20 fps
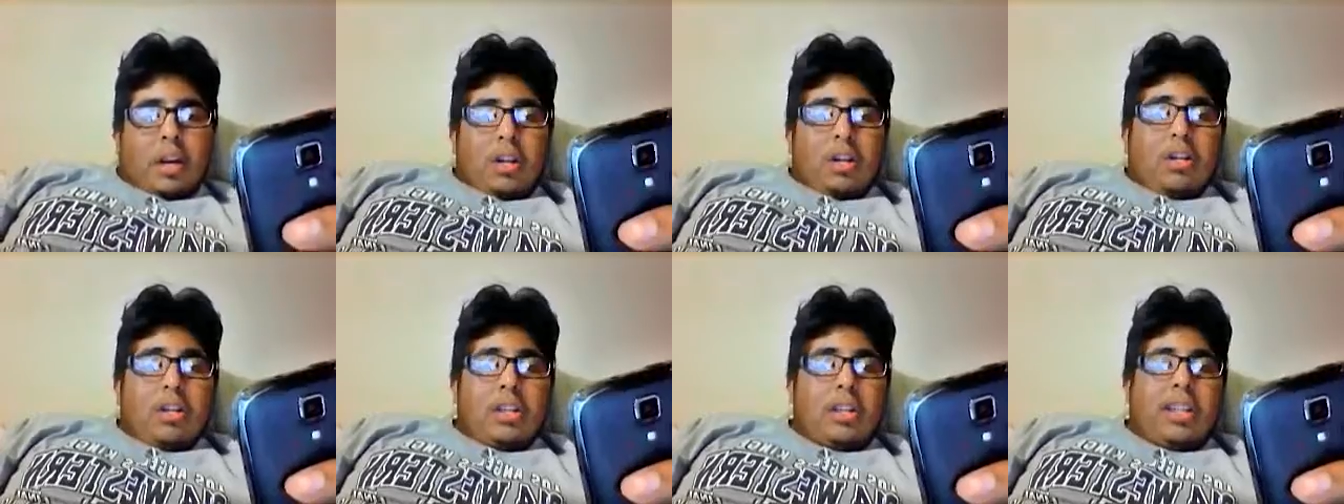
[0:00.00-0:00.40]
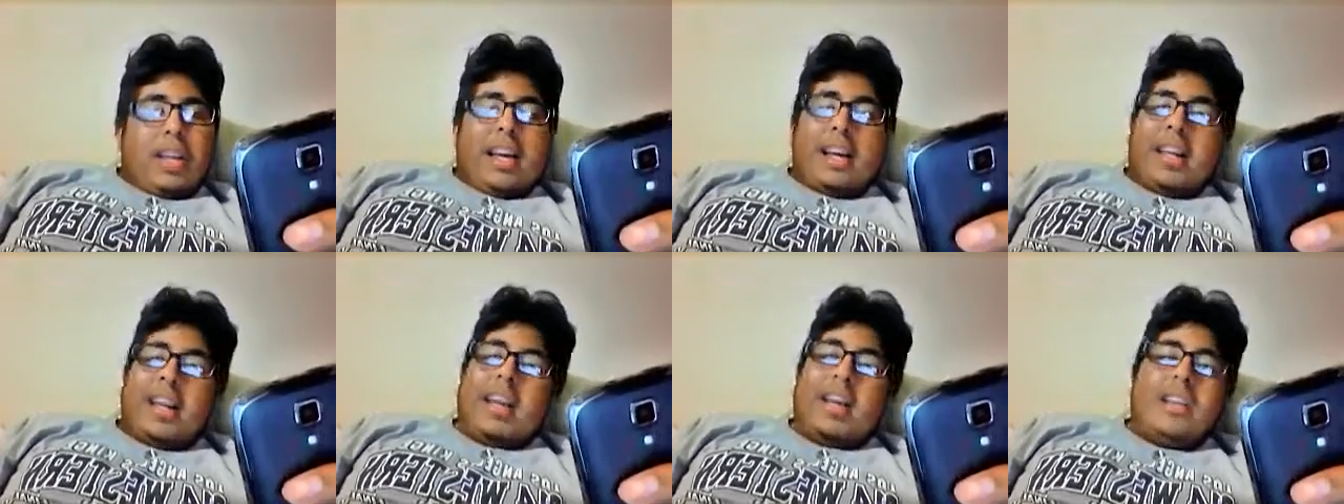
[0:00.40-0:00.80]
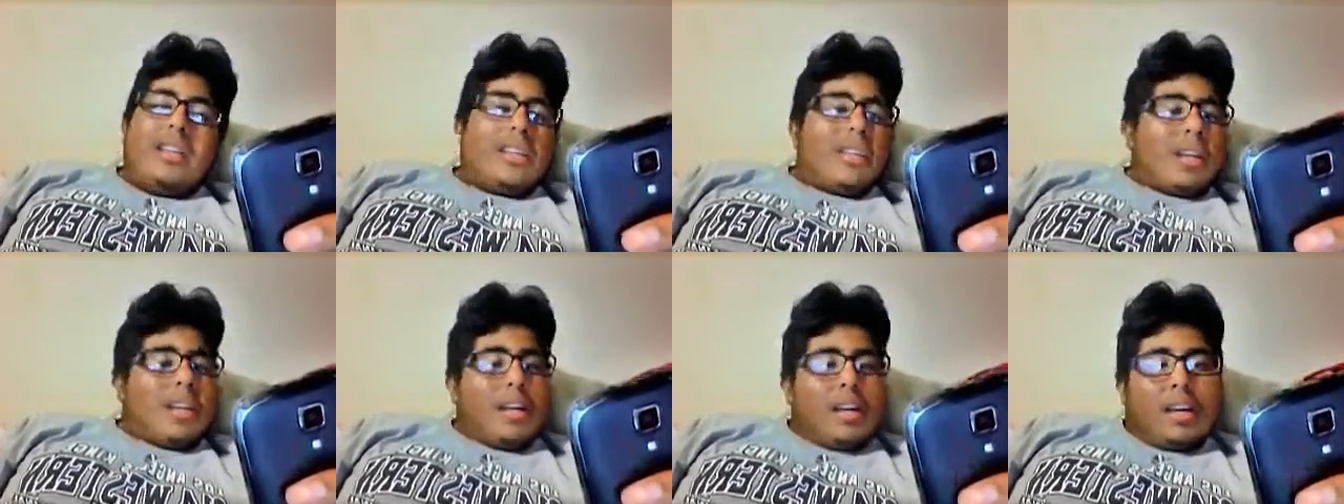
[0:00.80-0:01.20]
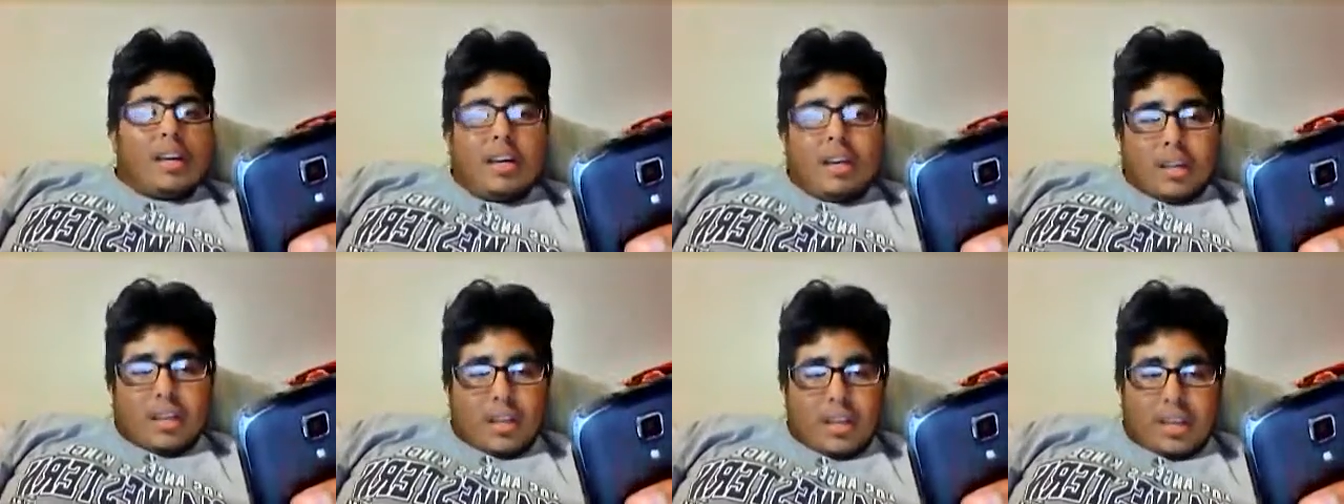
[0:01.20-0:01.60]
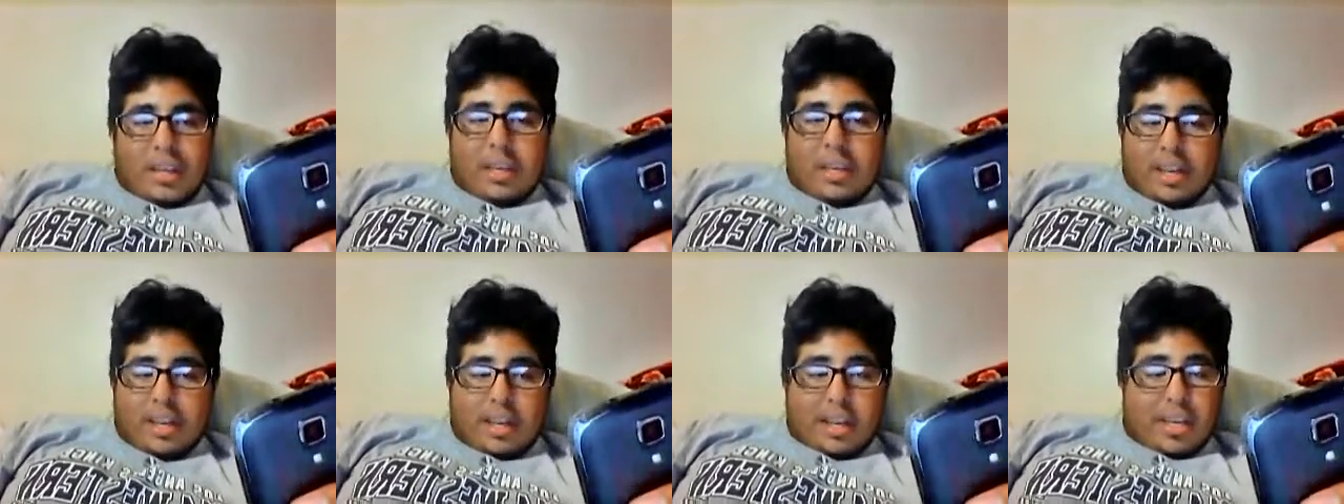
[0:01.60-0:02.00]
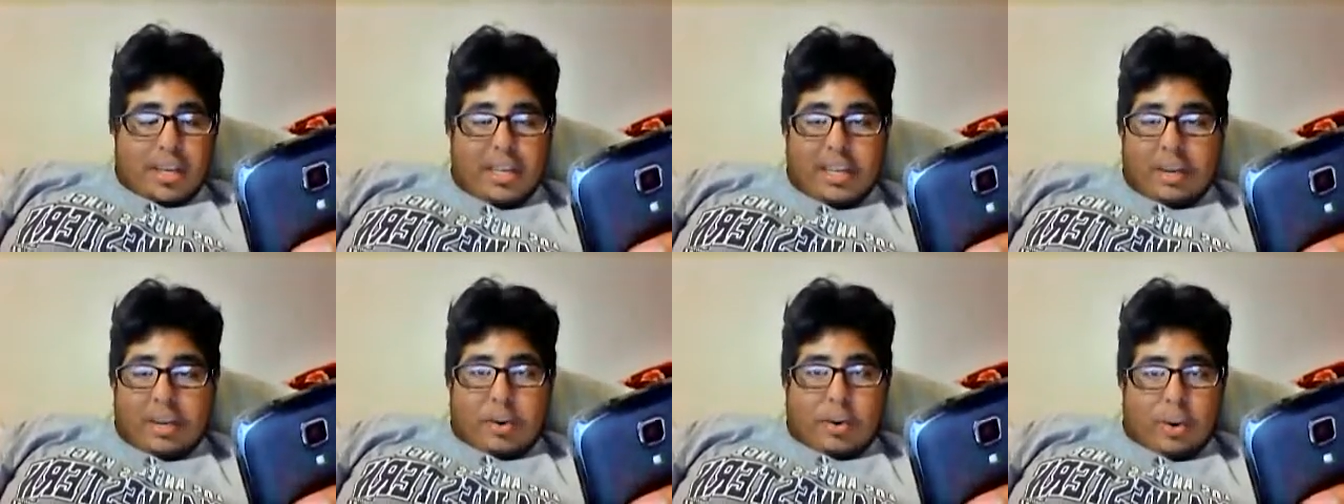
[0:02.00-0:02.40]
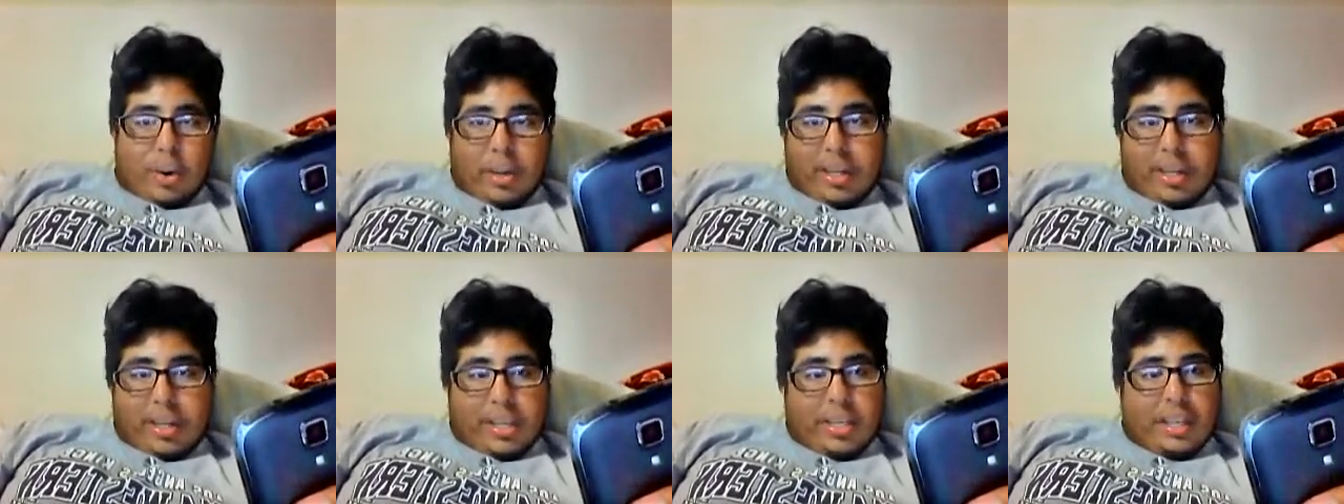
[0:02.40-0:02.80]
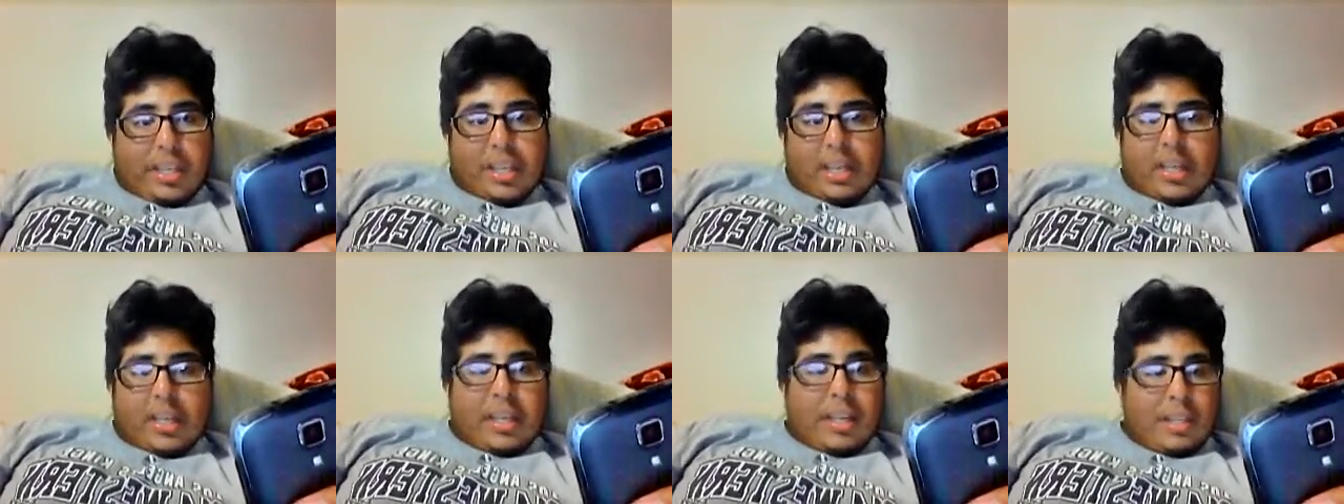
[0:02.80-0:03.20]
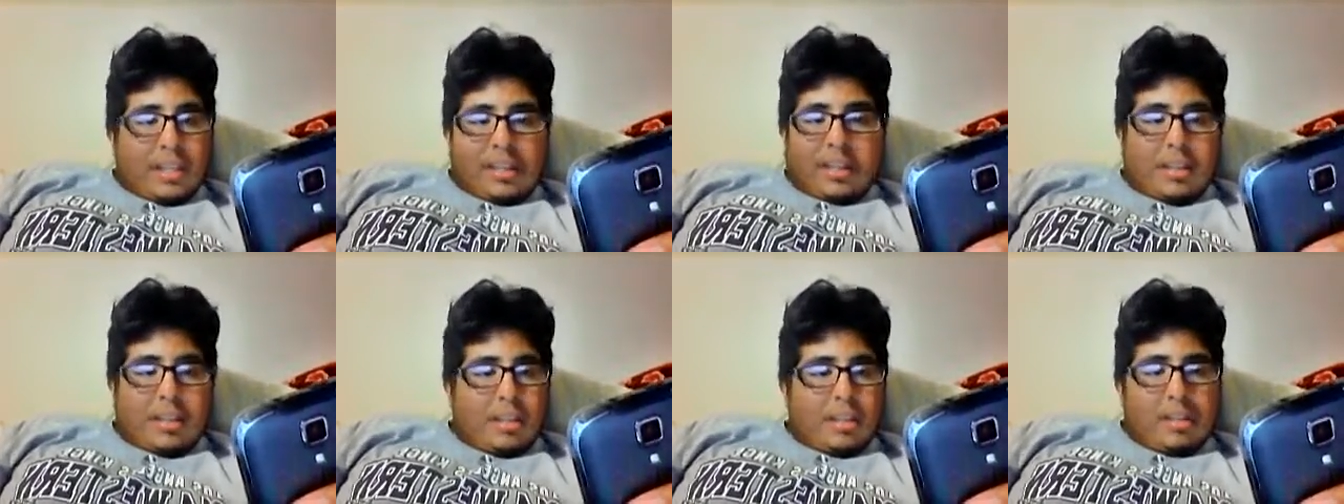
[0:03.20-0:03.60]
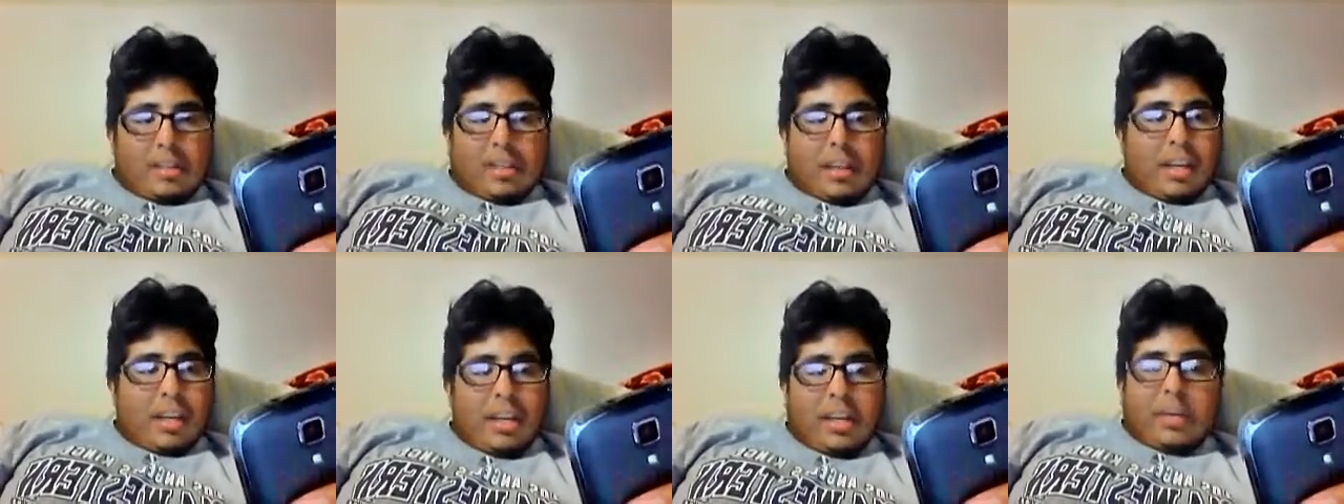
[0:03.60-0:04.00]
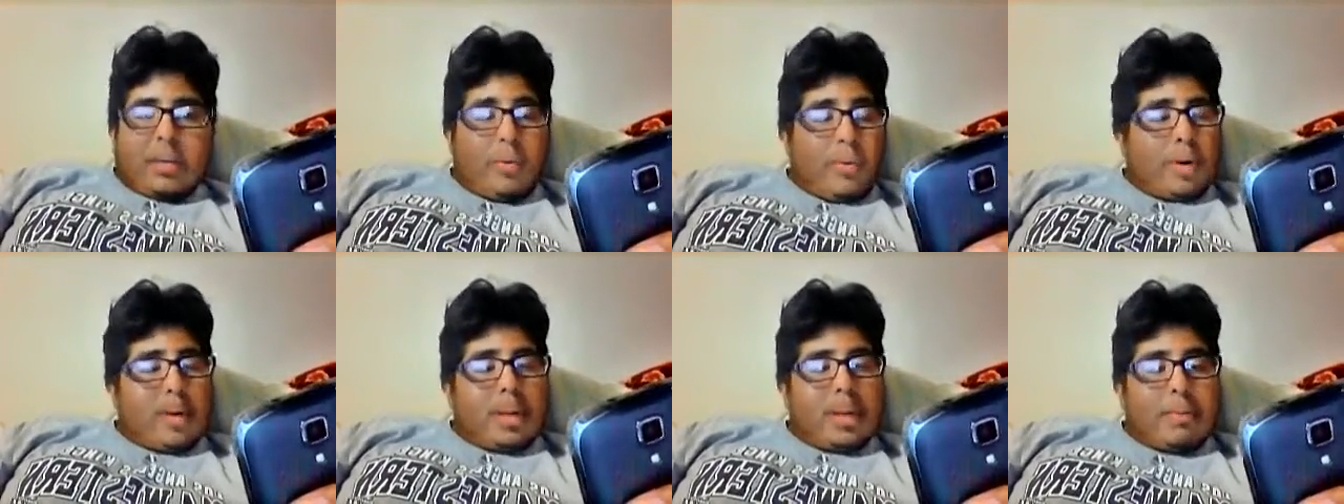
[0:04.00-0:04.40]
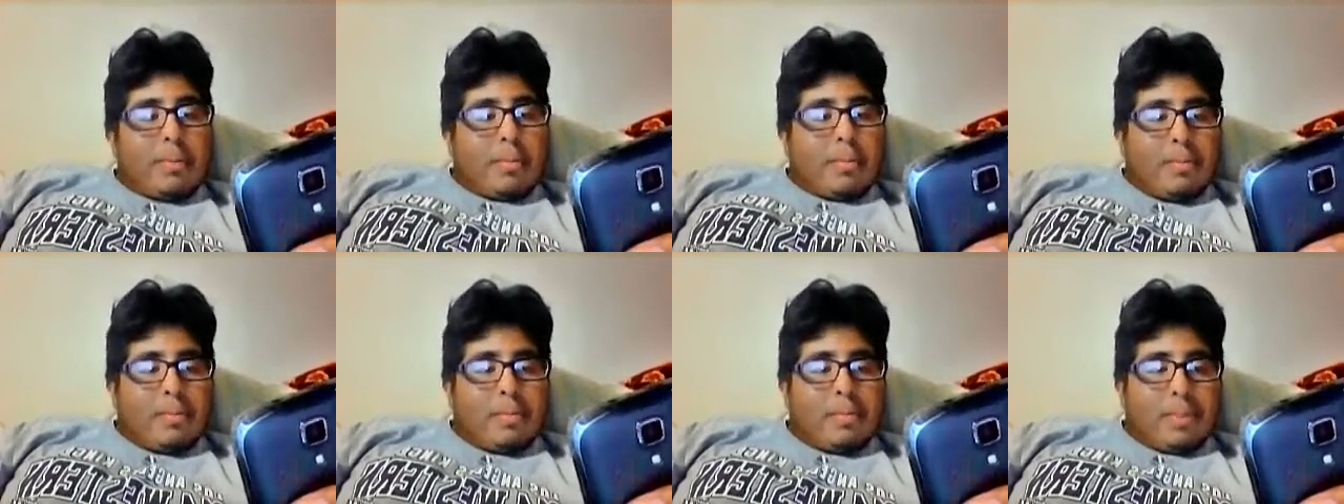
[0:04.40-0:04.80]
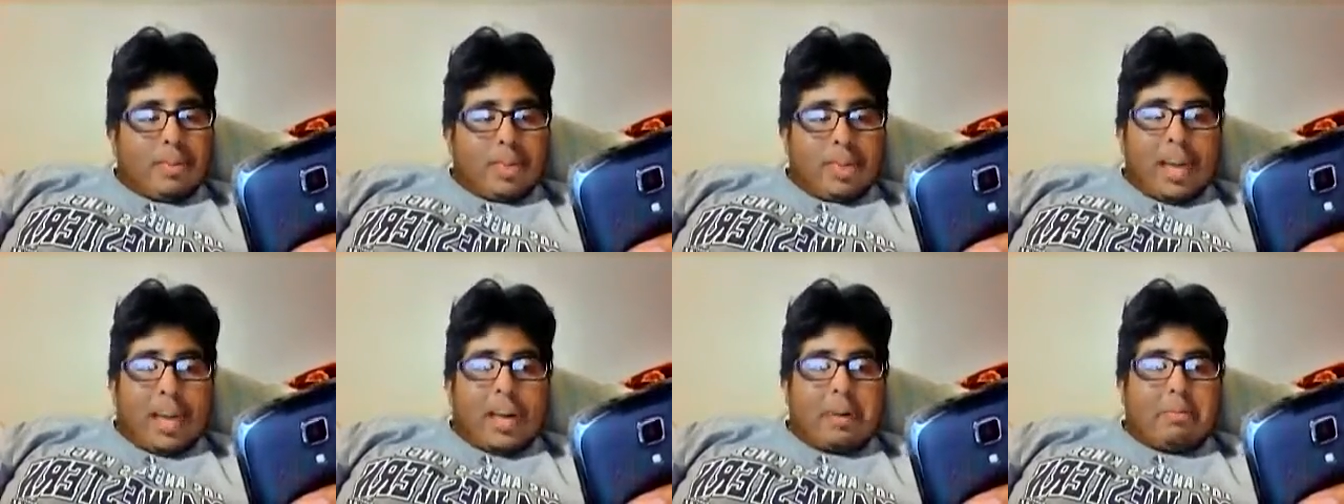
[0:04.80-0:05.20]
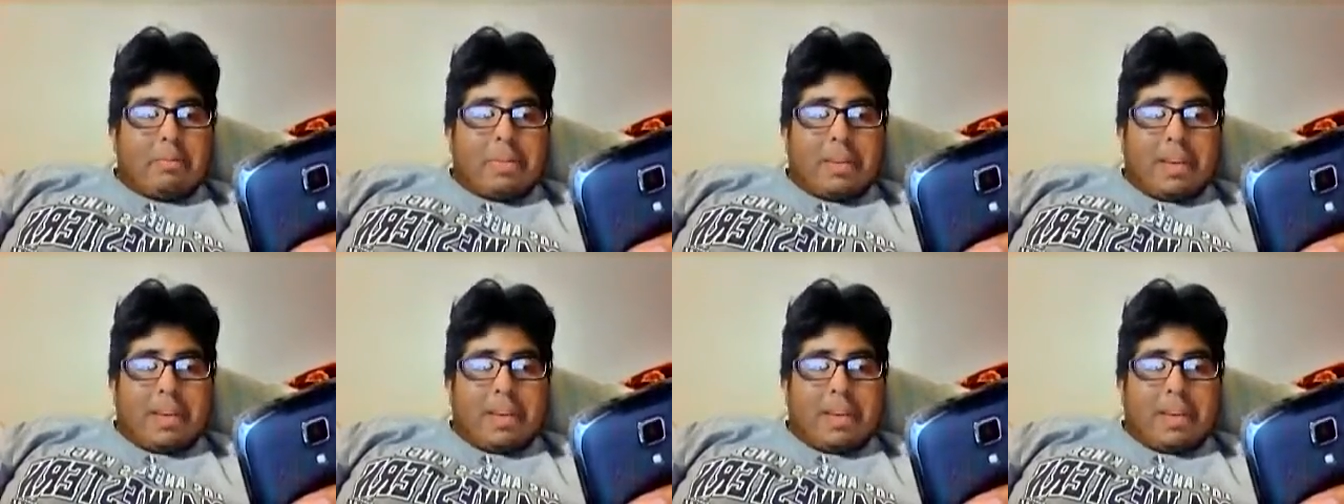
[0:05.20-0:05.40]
Other than that, guys, uh, Heat and Hornet. He won game